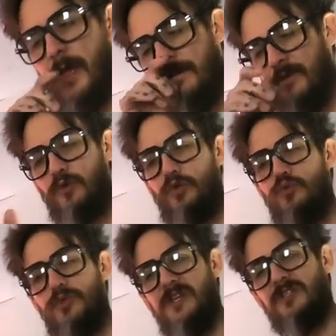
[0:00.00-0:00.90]
If you
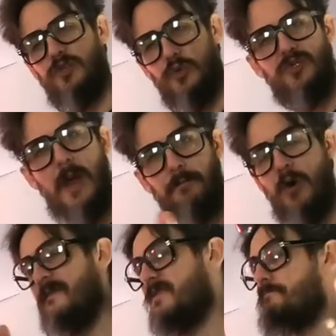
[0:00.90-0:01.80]
do these two separate,